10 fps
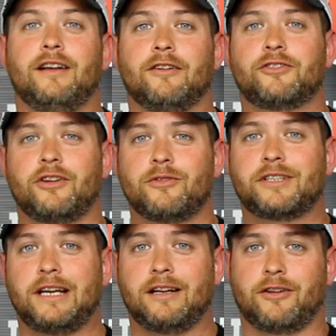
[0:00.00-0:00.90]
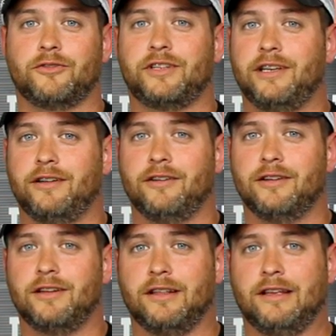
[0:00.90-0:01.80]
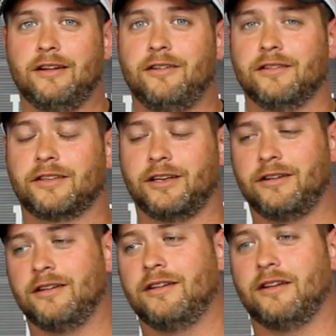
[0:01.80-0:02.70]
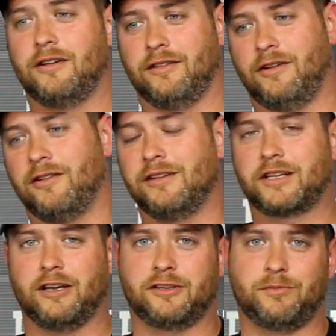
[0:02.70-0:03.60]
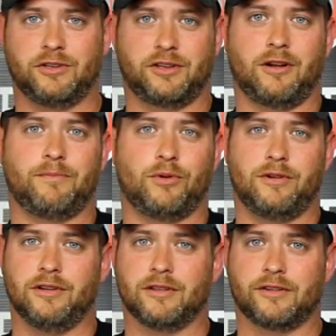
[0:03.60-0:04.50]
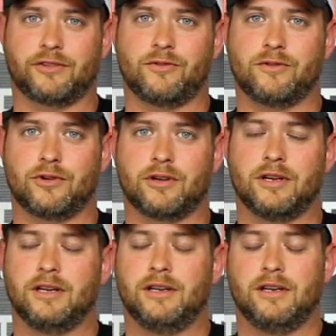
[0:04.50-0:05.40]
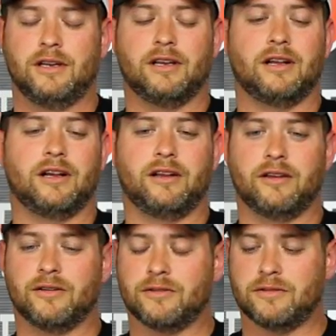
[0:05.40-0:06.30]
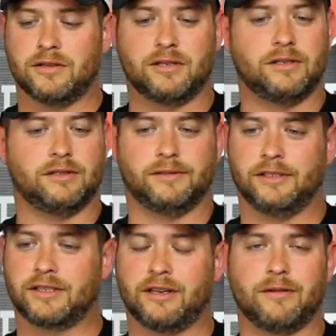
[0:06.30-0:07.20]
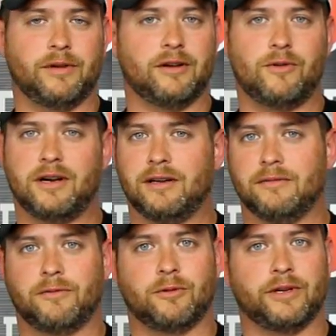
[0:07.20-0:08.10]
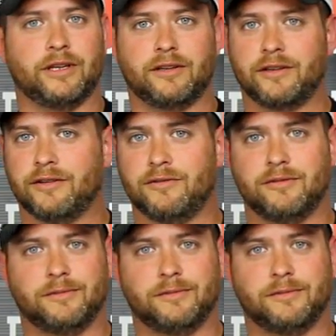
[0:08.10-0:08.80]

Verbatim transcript: was so excited to go see you doing, and then all of a sudden, all these customers start pouring in the store, and I know it's going to be a while before we get to go.